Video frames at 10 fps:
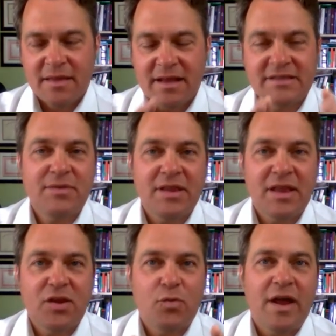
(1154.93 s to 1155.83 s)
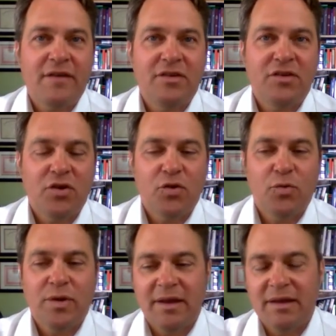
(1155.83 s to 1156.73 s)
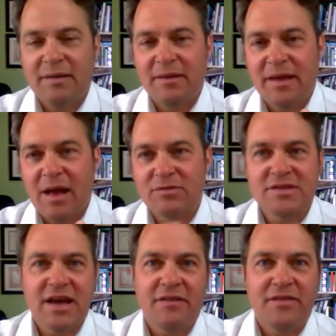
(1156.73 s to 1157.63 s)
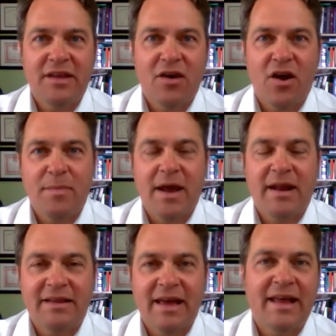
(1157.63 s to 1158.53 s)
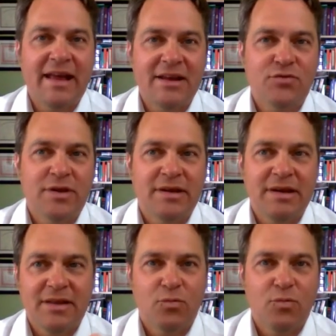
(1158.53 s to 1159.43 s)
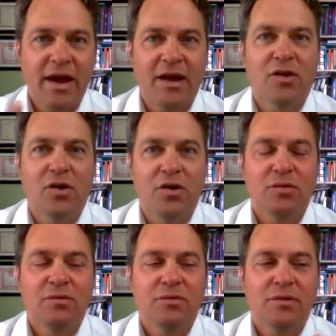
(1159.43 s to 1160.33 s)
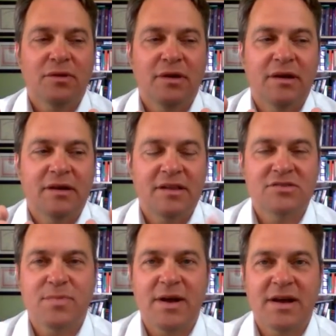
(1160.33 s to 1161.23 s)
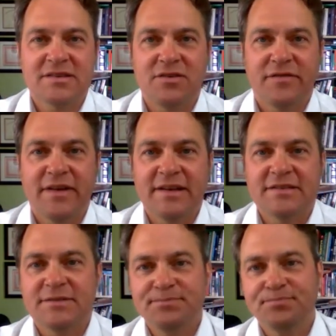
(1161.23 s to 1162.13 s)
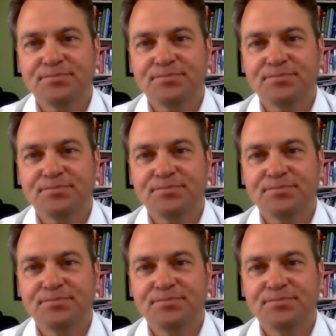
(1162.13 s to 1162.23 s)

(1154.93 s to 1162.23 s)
that's something that you would have to do outside of the automatic data entry in the regular Klusterbox interface.